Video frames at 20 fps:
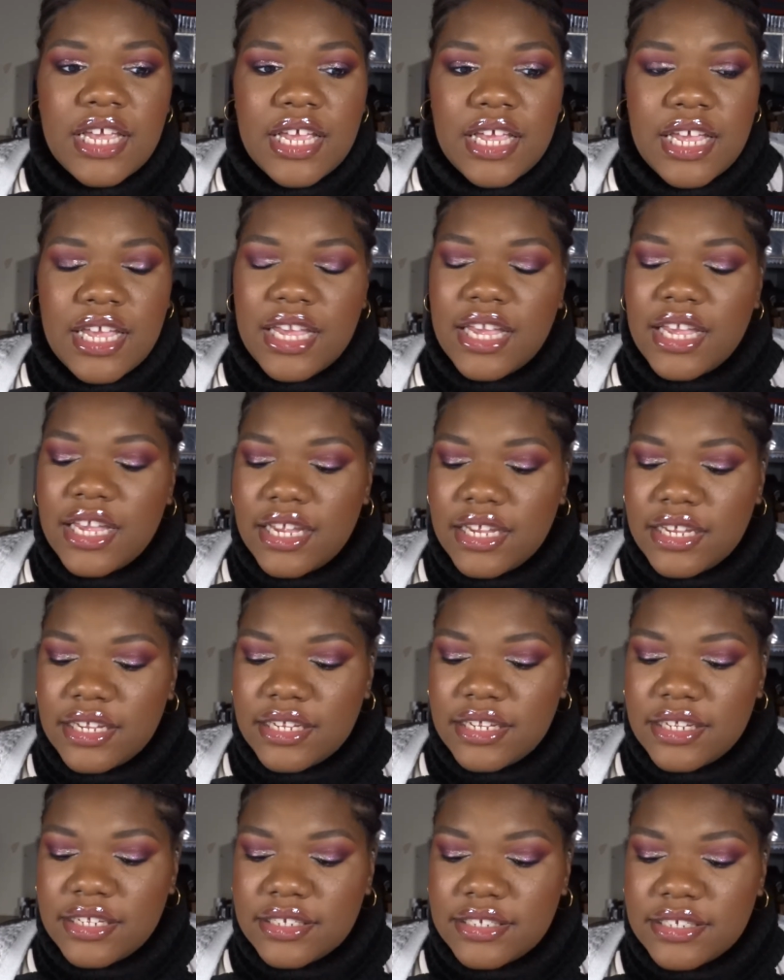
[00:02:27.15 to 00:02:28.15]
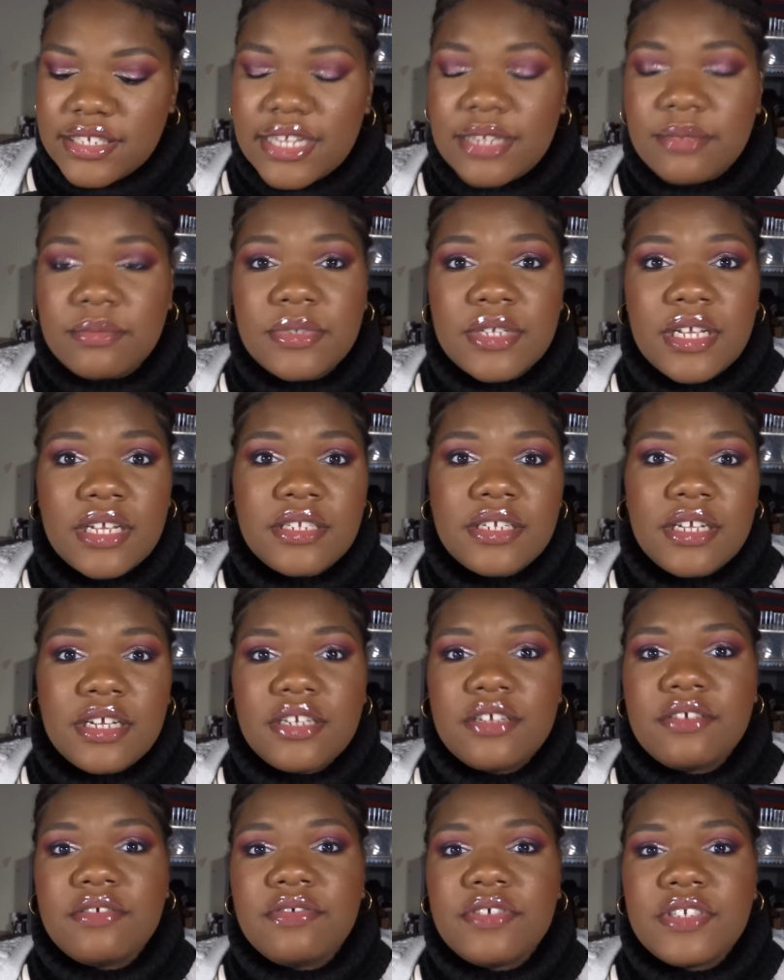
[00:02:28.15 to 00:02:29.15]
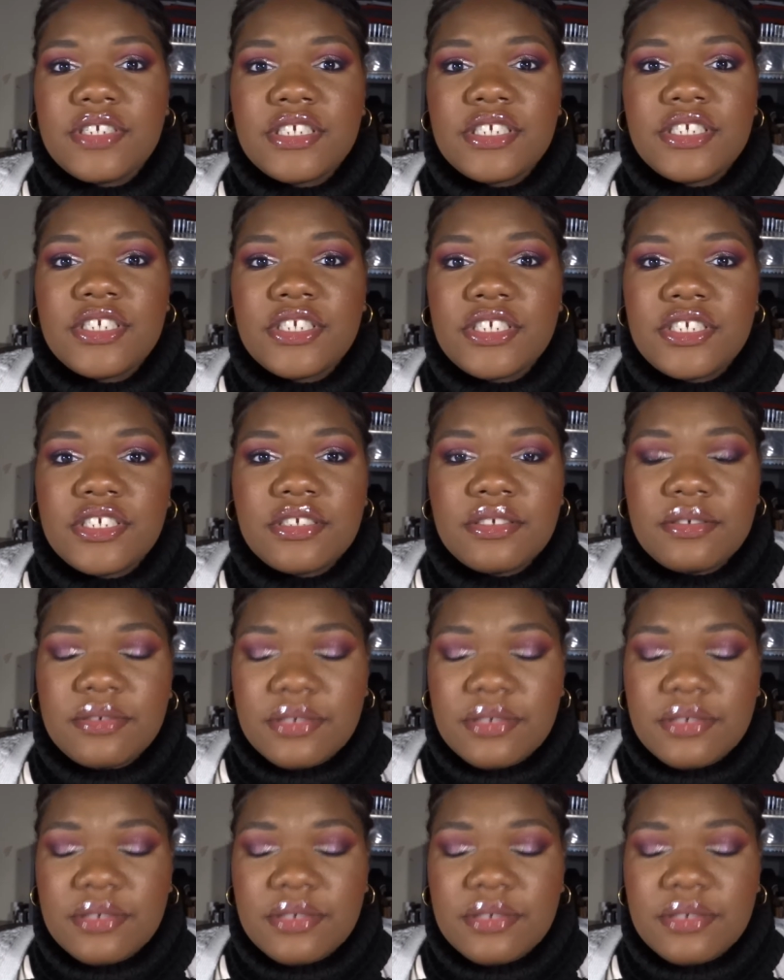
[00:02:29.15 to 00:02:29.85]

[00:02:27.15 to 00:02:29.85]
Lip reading: and I'm not gonna finish